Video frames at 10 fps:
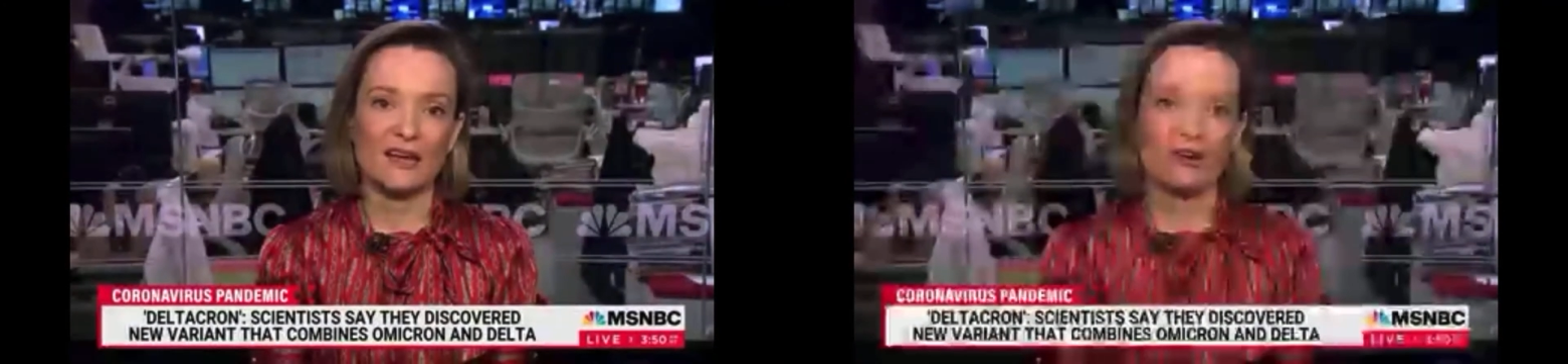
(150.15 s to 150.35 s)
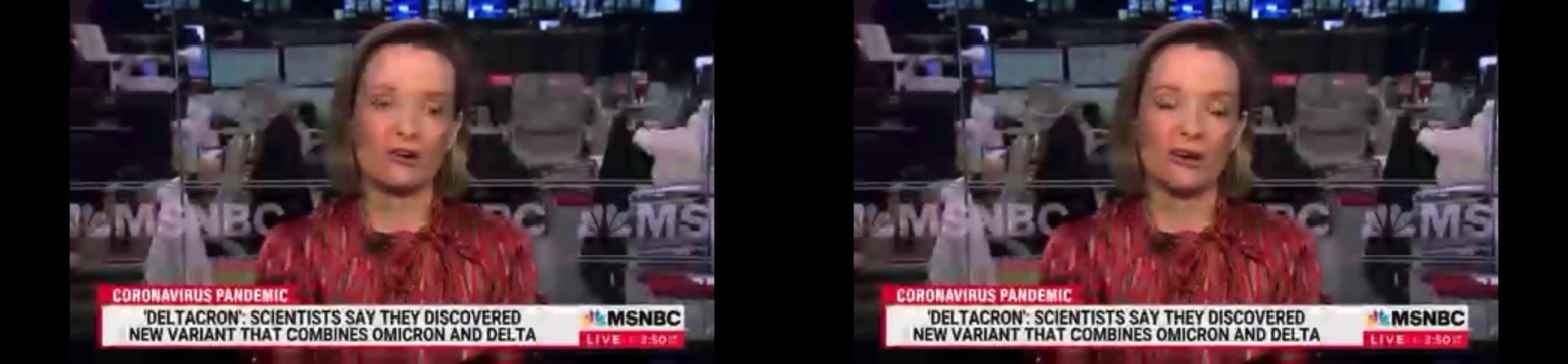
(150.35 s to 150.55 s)

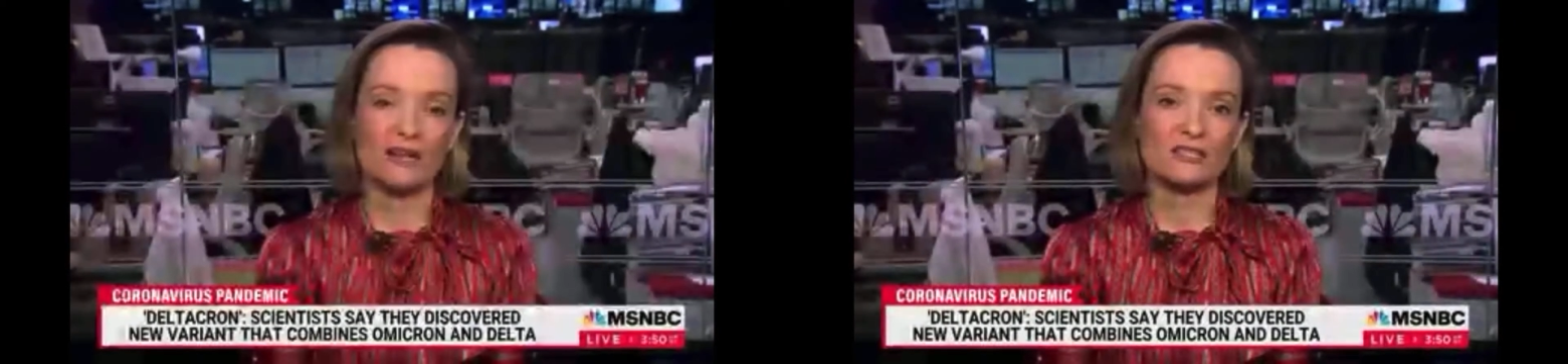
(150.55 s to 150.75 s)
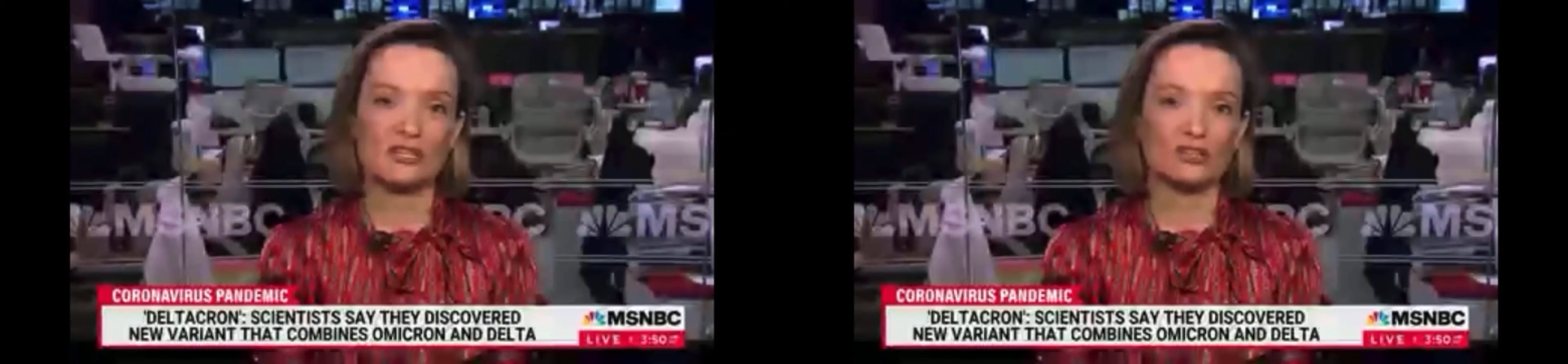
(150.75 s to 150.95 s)

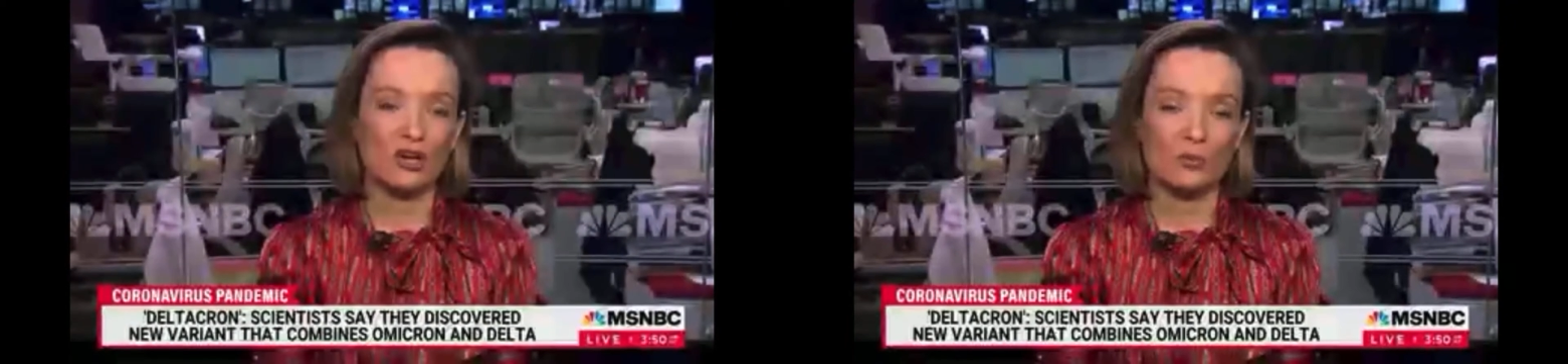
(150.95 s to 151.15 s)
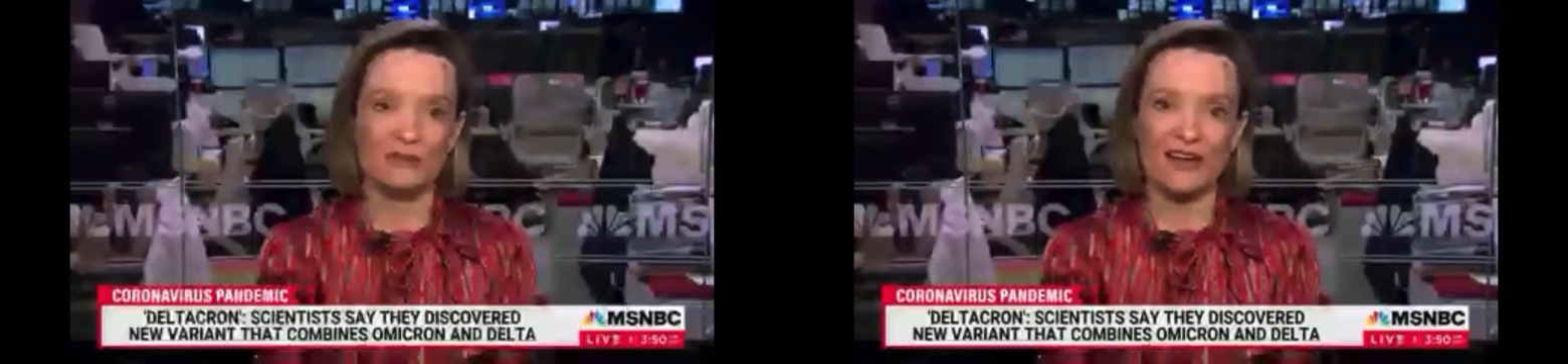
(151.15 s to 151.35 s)
across the
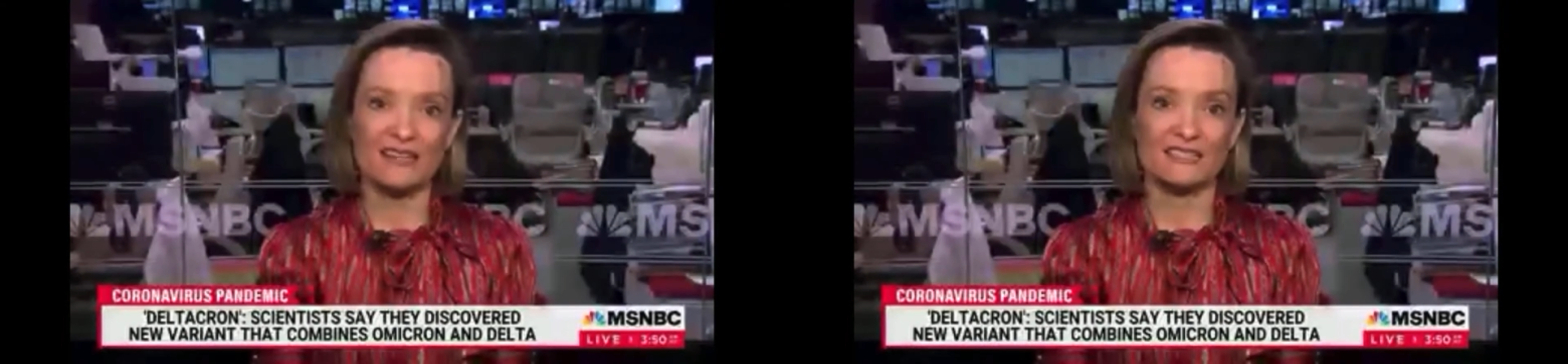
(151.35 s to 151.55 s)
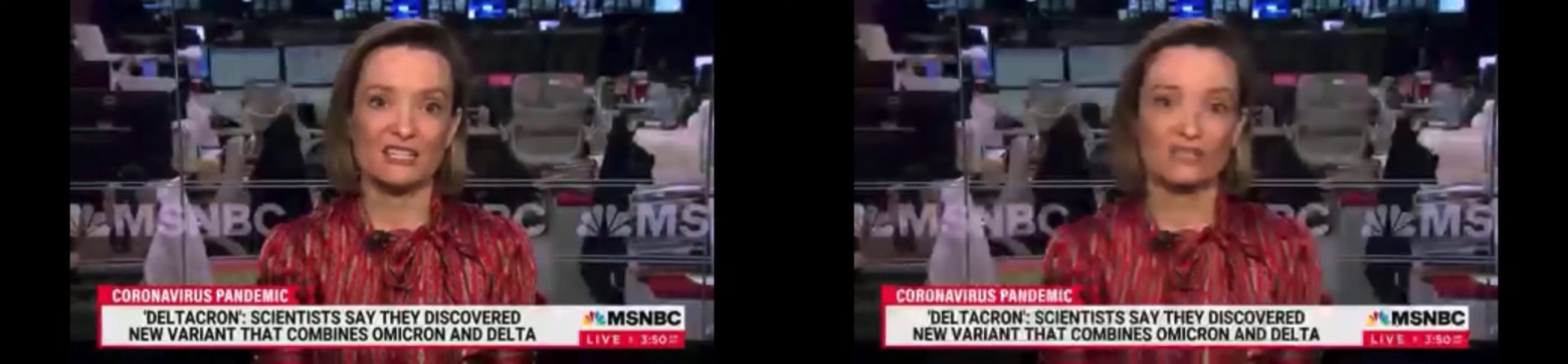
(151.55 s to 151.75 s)
globe with
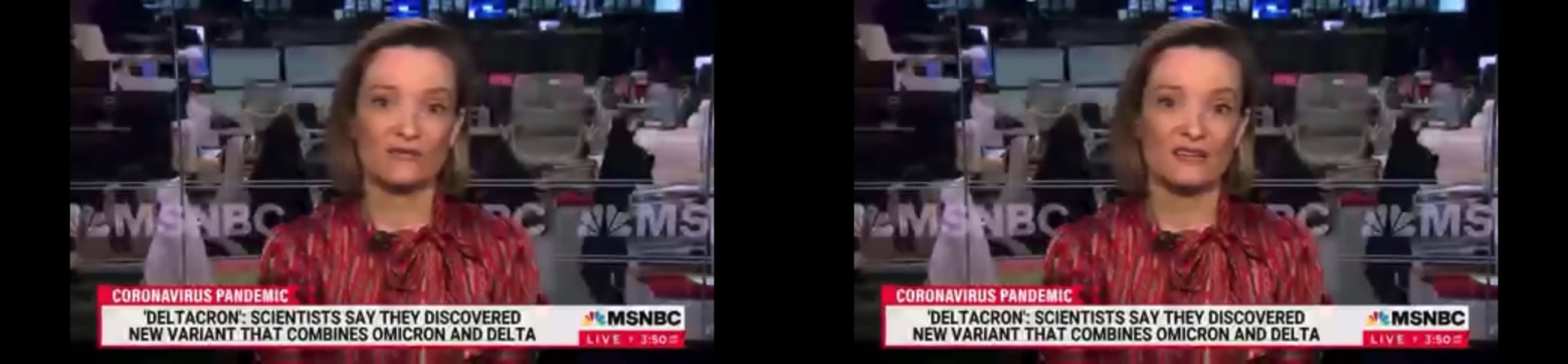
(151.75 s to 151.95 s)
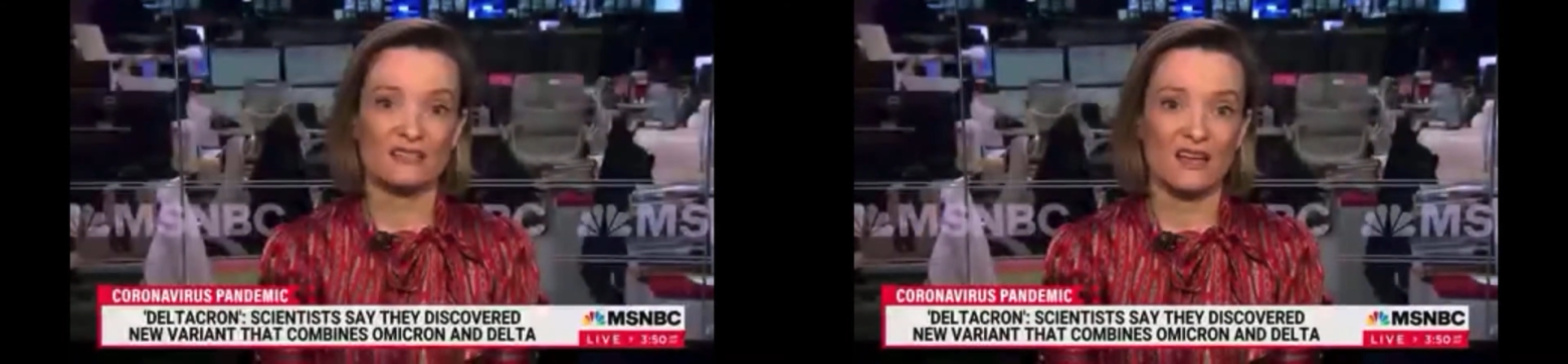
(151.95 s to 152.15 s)
vaccination
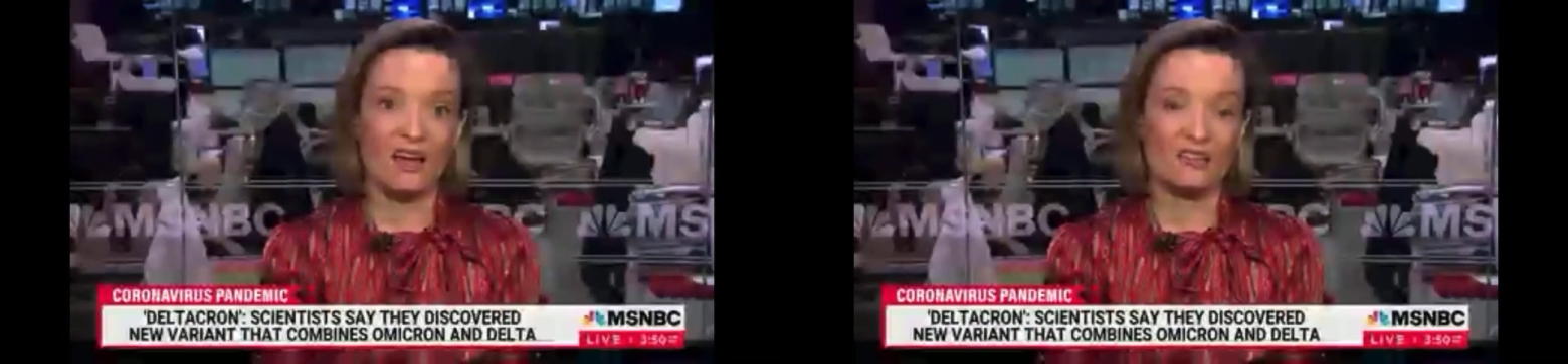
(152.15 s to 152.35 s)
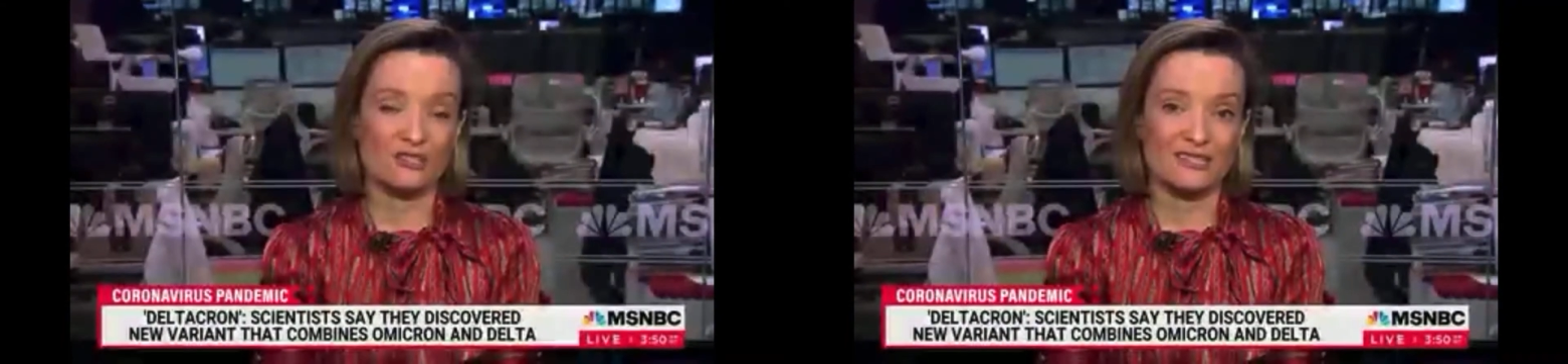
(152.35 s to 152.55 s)
rates
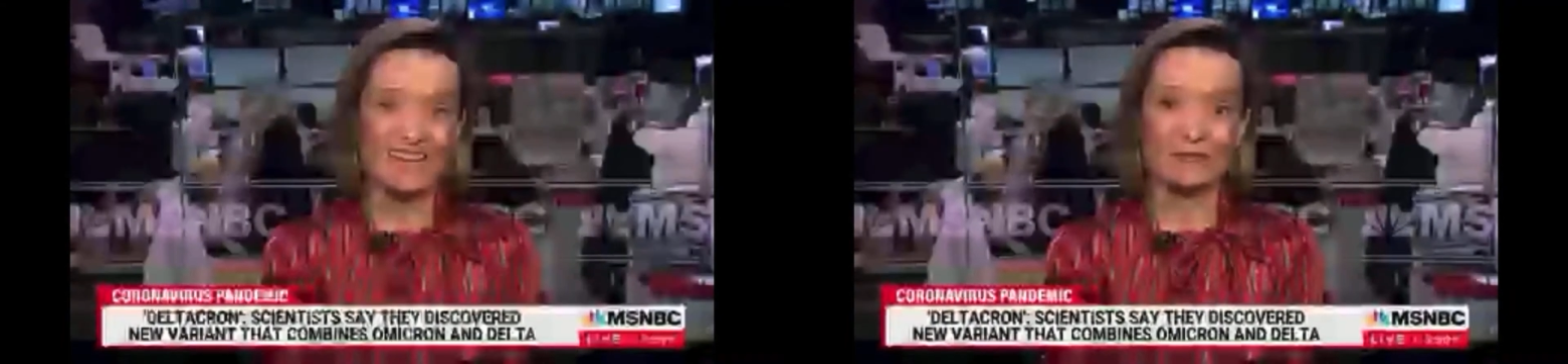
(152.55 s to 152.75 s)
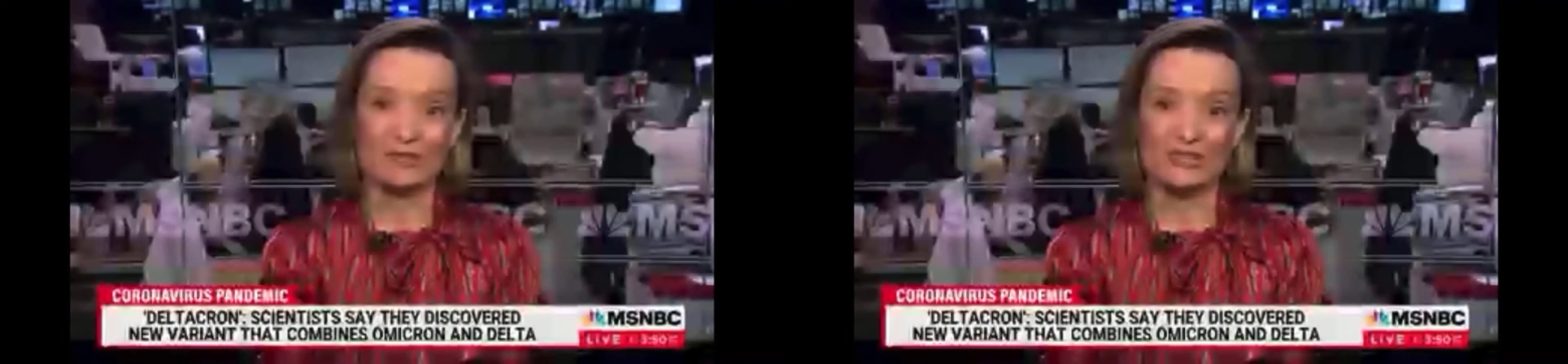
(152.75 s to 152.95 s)
under
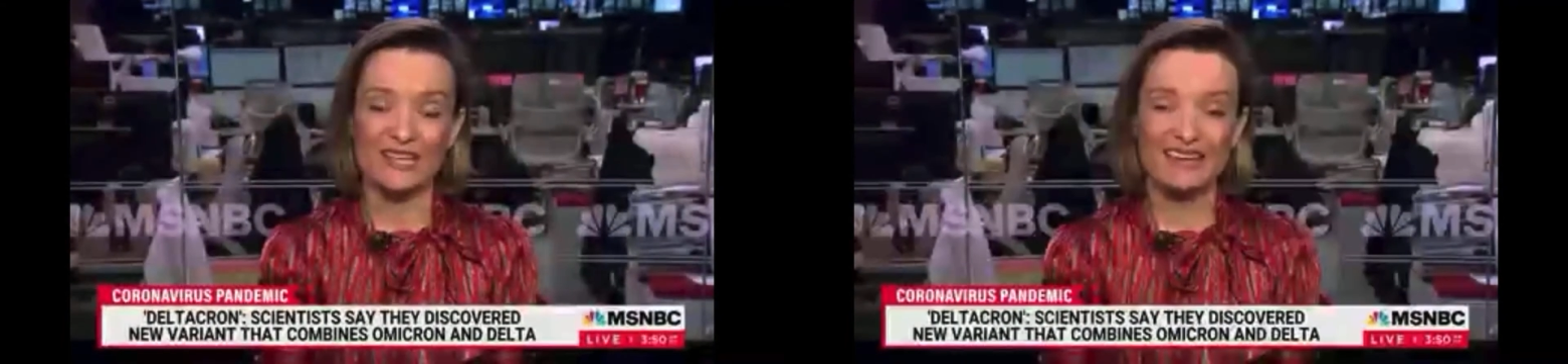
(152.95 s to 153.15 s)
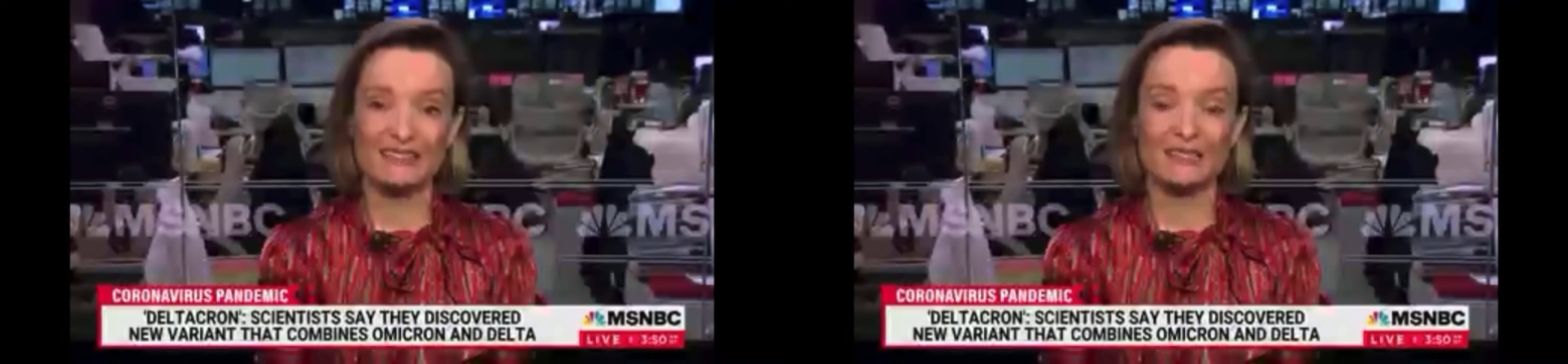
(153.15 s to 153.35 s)

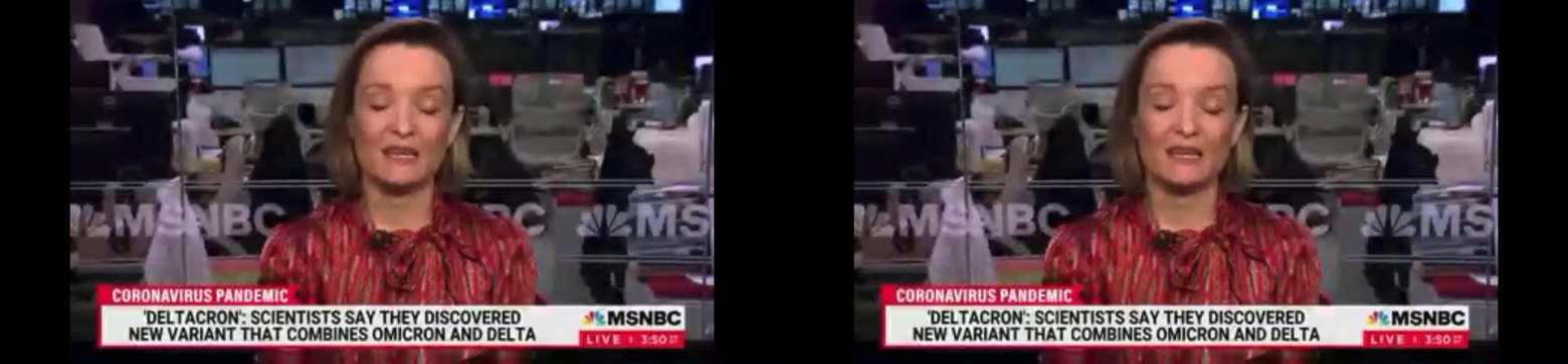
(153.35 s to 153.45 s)
10%,